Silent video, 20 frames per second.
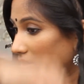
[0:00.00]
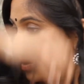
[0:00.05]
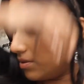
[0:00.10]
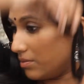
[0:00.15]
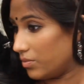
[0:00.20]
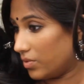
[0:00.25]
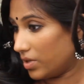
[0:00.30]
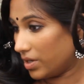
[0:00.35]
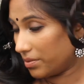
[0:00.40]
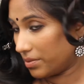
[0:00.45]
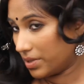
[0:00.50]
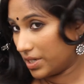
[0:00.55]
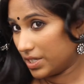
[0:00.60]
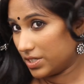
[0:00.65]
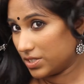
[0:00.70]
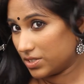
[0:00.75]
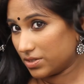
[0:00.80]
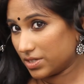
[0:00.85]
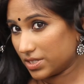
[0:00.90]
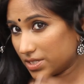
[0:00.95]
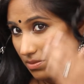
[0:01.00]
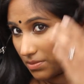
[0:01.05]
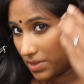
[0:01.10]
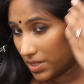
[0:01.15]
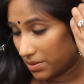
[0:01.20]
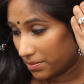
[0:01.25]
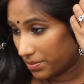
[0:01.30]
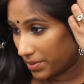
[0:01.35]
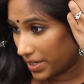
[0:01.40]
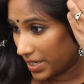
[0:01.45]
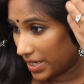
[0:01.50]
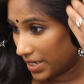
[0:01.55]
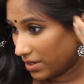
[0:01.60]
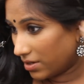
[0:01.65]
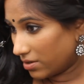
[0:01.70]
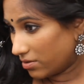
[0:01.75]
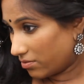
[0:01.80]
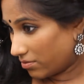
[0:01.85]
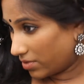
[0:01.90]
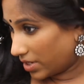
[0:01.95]
And what I'm going to do is I'm going to bring it
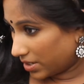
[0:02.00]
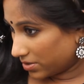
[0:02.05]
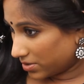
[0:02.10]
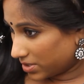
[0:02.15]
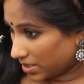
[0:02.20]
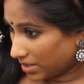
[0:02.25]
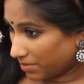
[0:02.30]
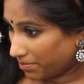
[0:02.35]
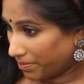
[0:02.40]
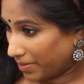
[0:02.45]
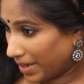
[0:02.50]
around to the